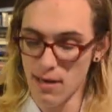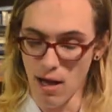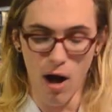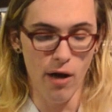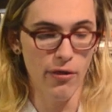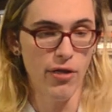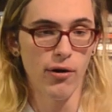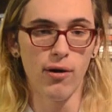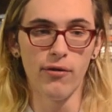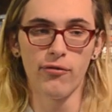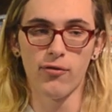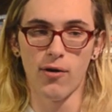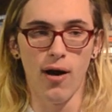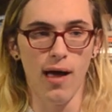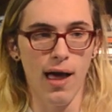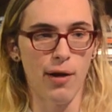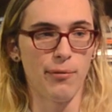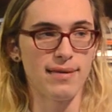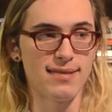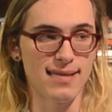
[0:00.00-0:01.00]
Although overall,
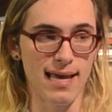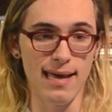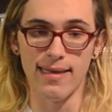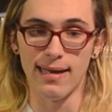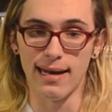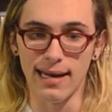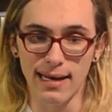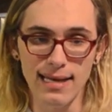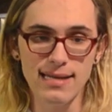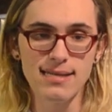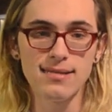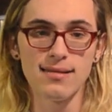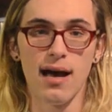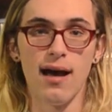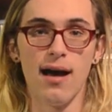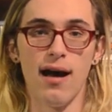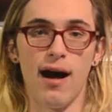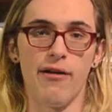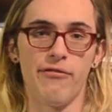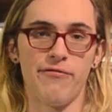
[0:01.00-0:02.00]
I would say that it is
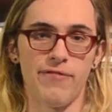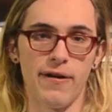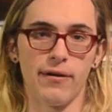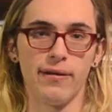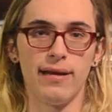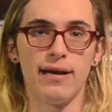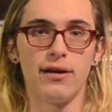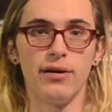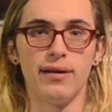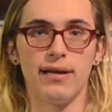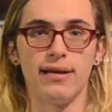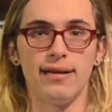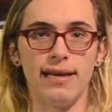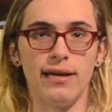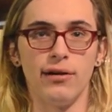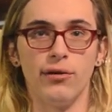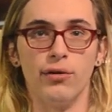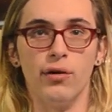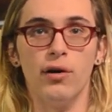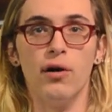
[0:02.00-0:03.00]
a fairly good
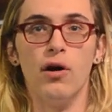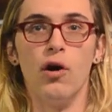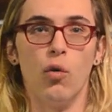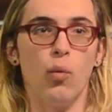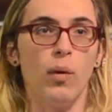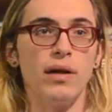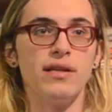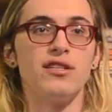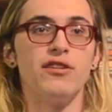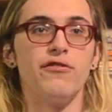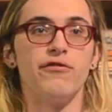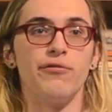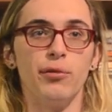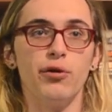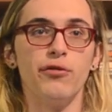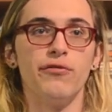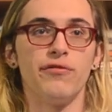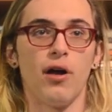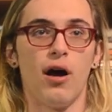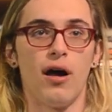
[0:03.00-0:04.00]
deal once you've
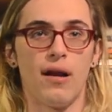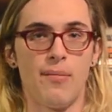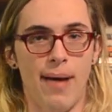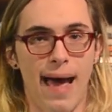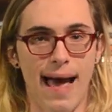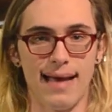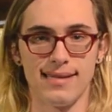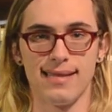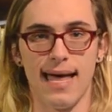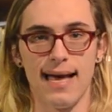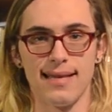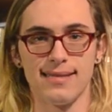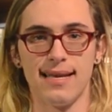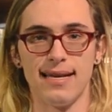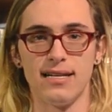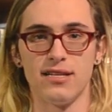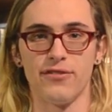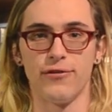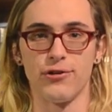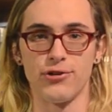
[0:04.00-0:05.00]
moved on past that
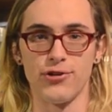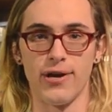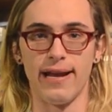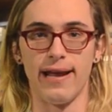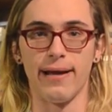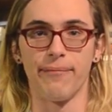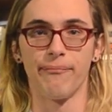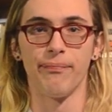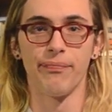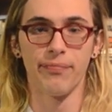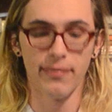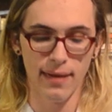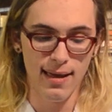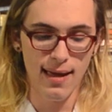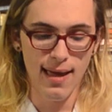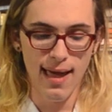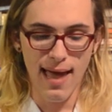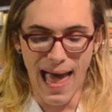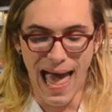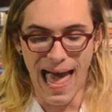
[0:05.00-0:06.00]
stage of your training.
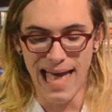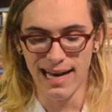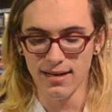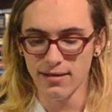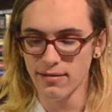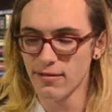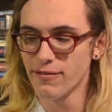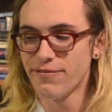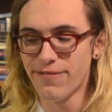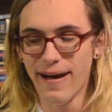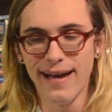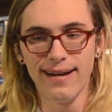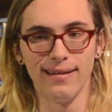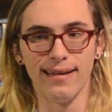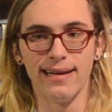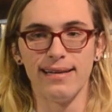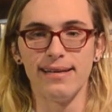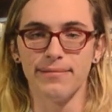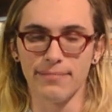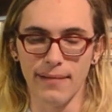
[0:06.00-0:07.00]
And
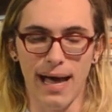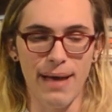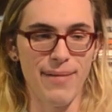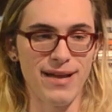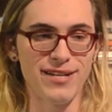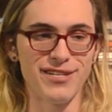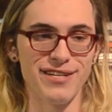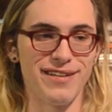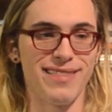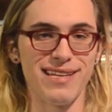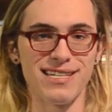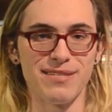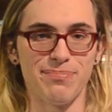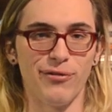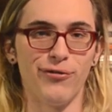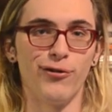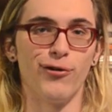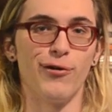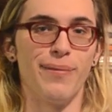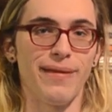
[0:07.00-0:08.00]
finally, I mentioned this
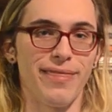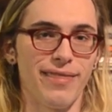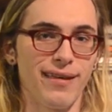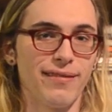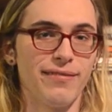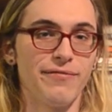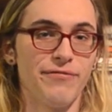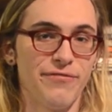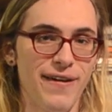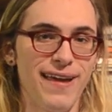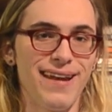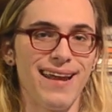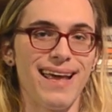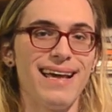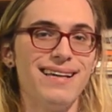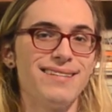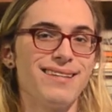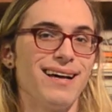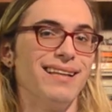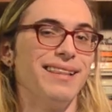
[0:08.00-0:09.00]
before, but the fit
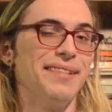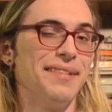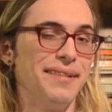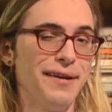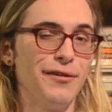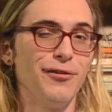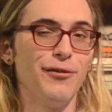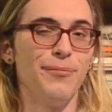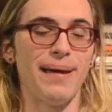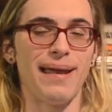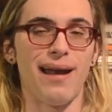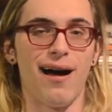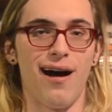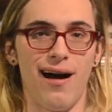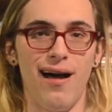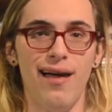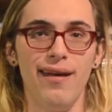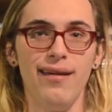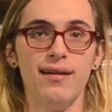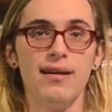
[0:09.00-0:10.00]
is a little bit
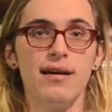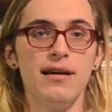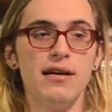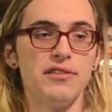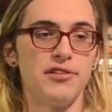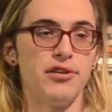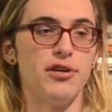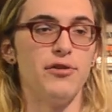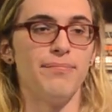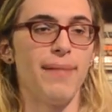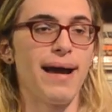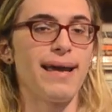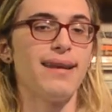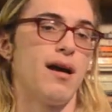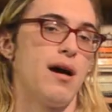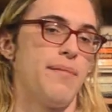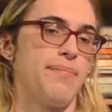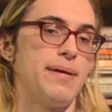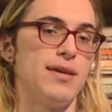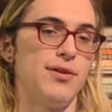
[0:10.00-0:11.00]
odd, so you might
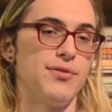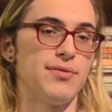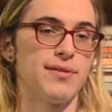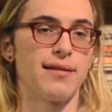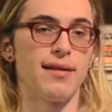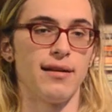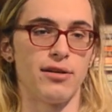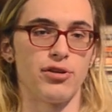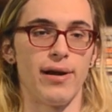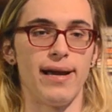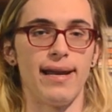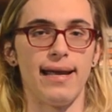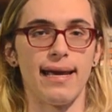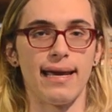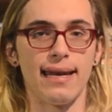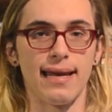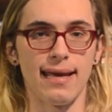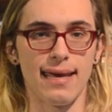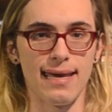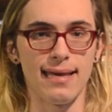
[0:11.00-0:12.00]
not be used to training
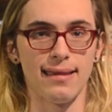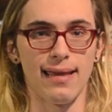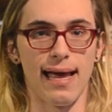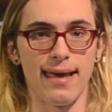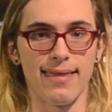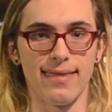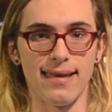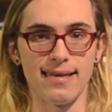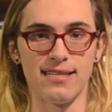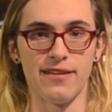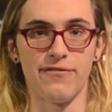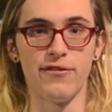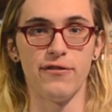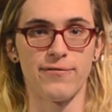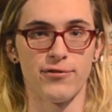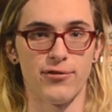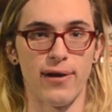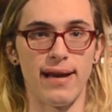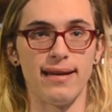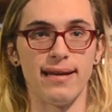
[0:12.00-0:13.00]
in a gi like this if
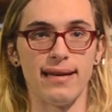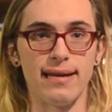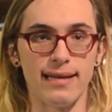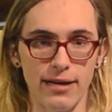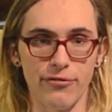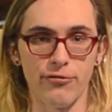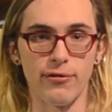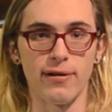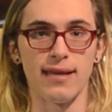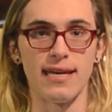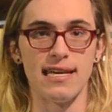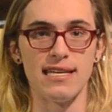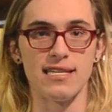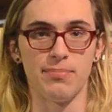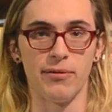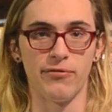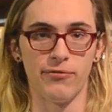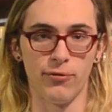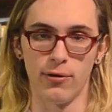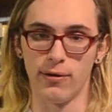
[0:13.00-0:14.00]
you've trained in different gis
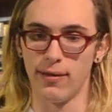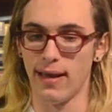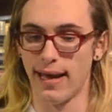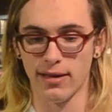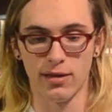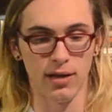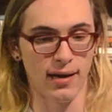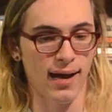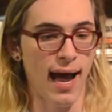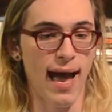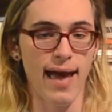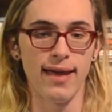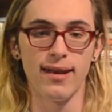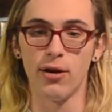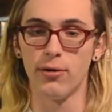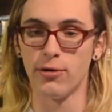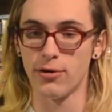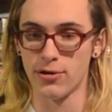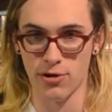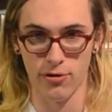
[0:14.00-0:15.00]
before, like
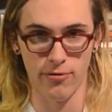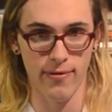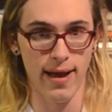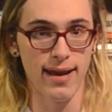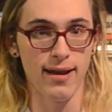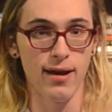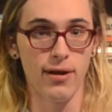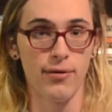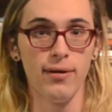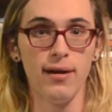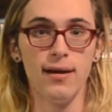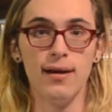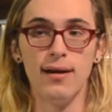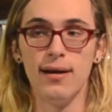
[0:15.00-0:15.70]
Takedo or Shiredo.